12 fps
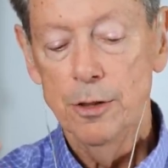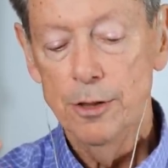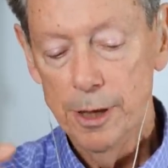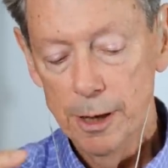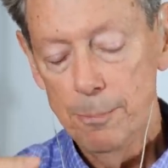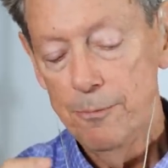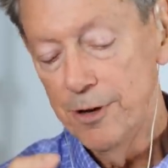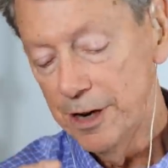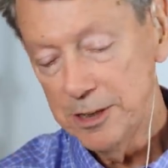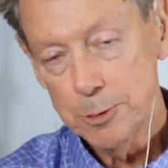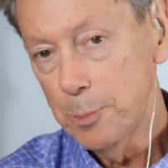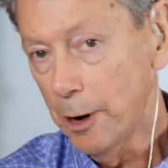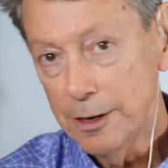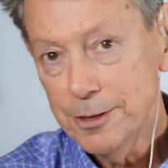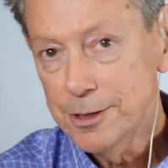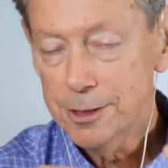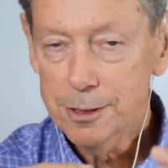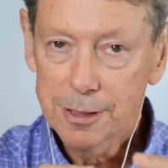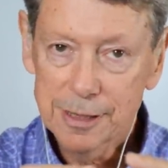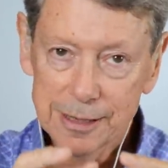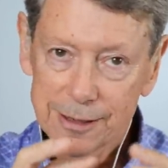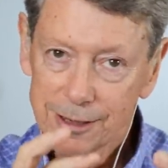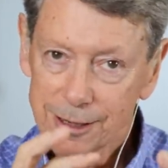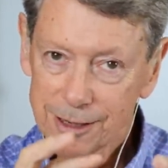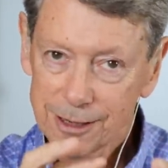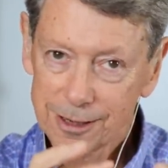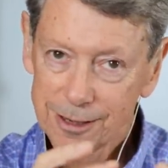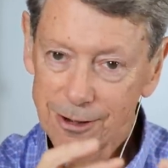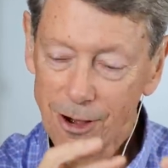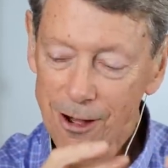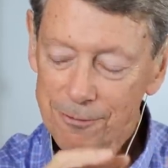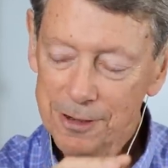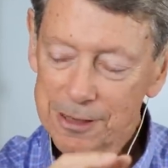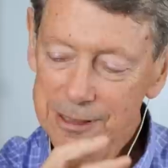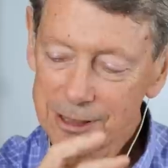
The various parts often